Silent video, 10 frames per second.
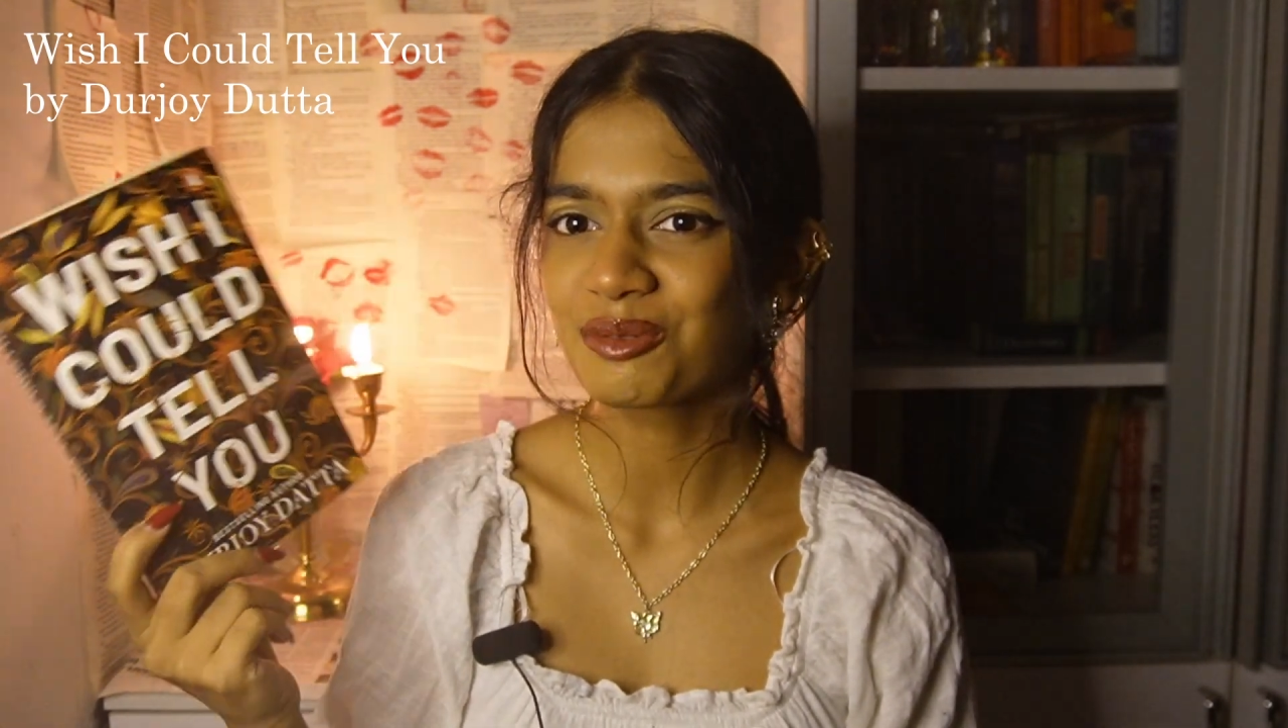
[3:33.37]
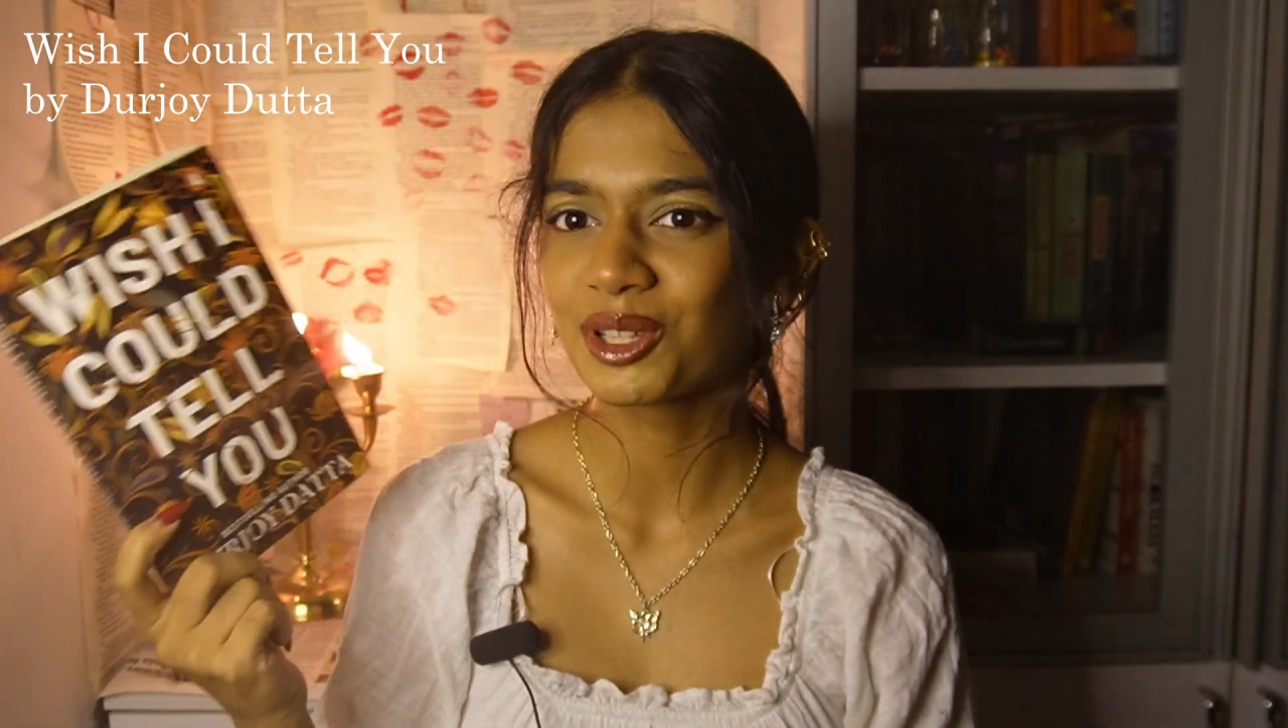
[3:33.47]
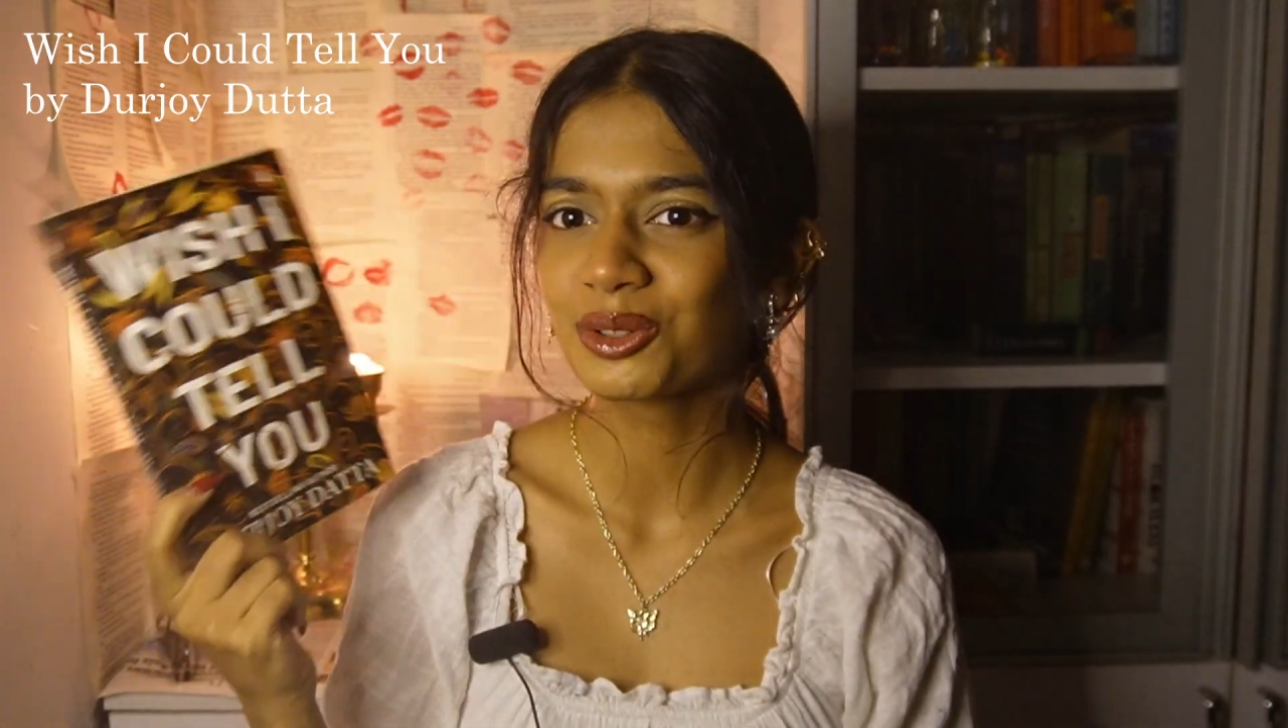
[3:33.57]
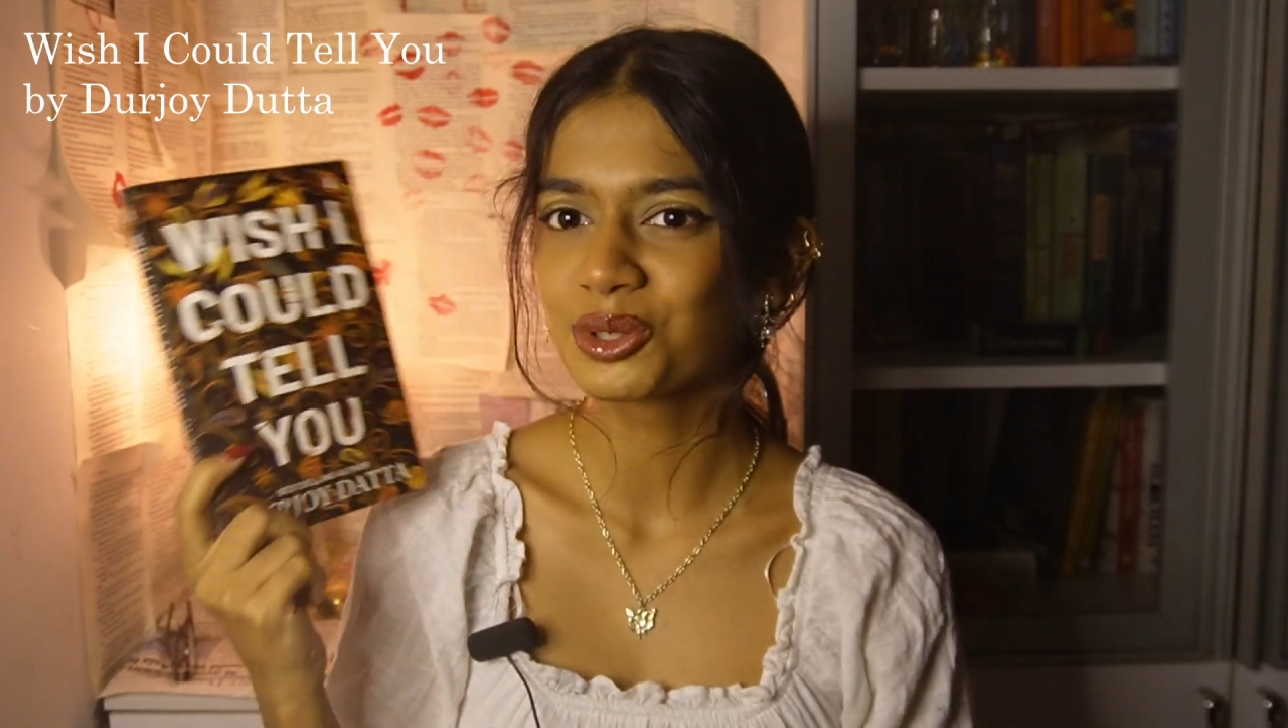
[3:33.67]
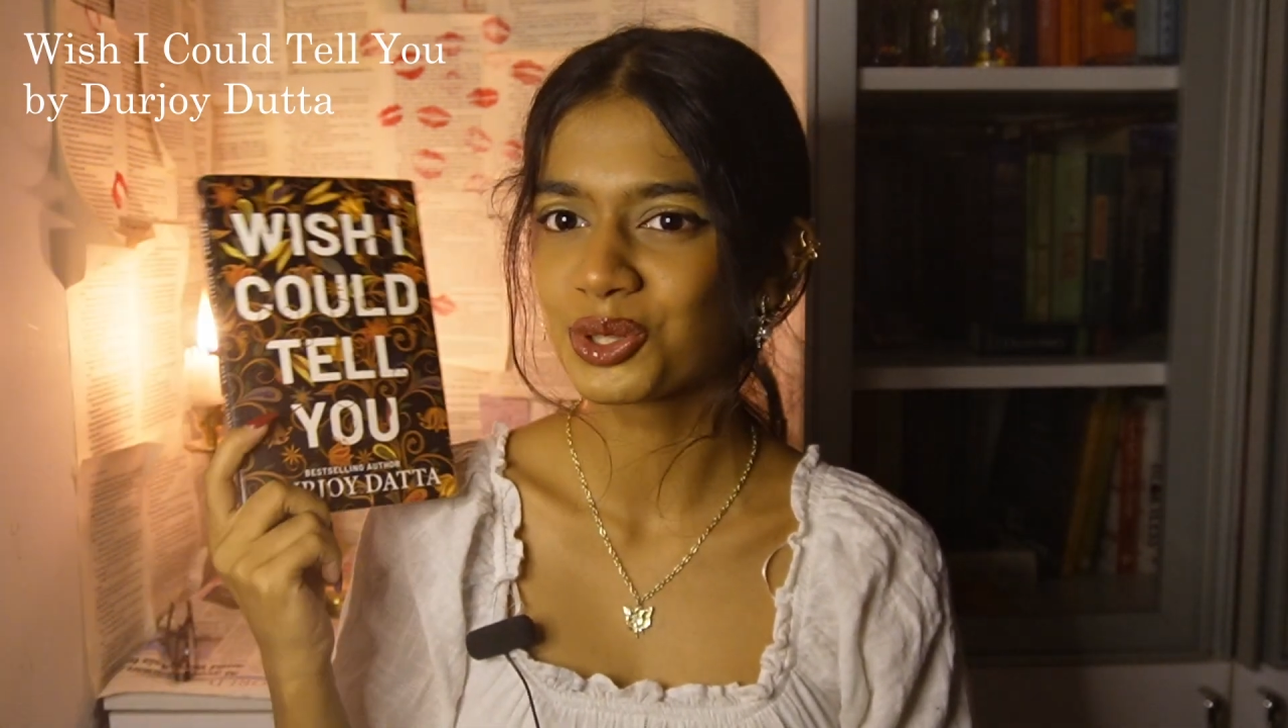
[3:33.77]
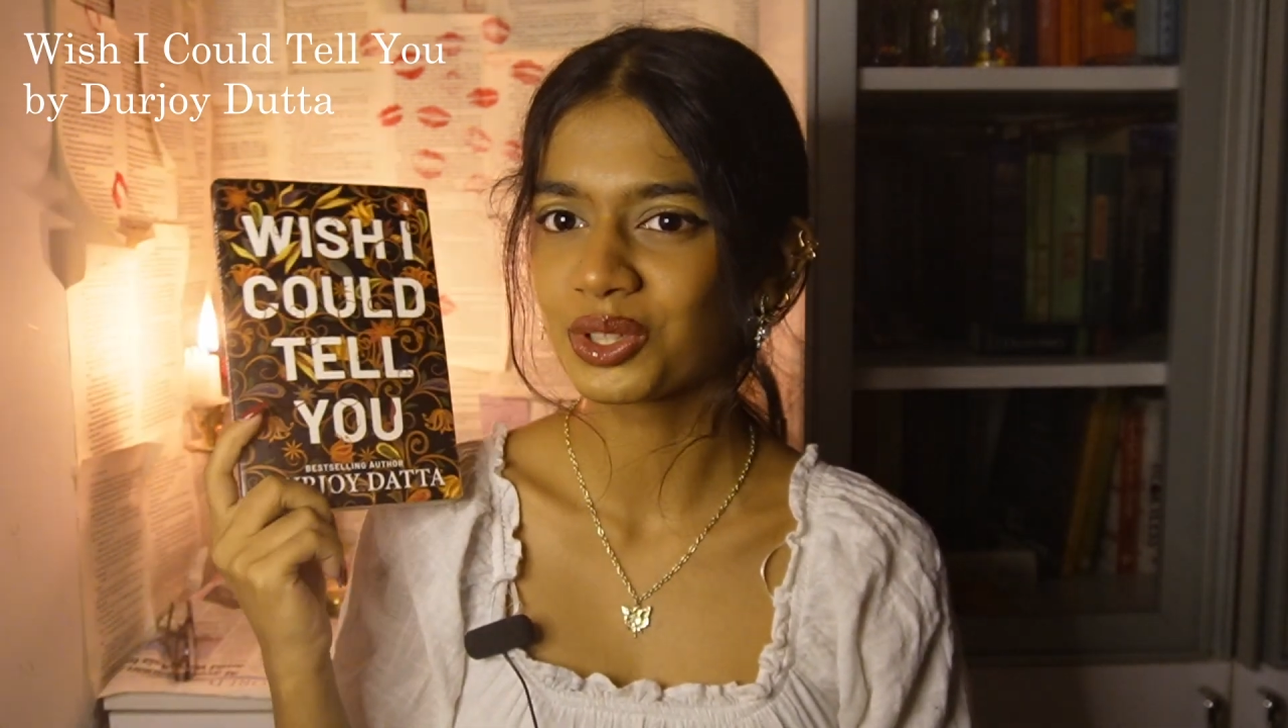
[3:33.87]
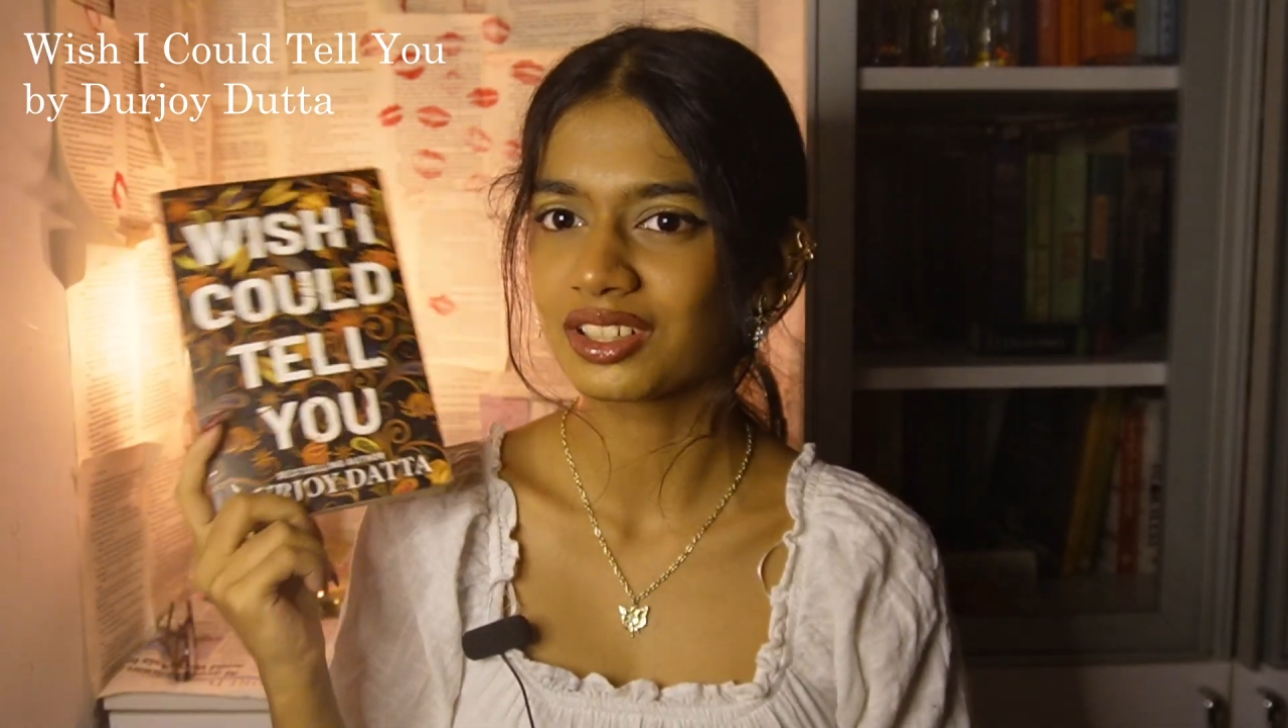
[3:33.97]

by Durjoy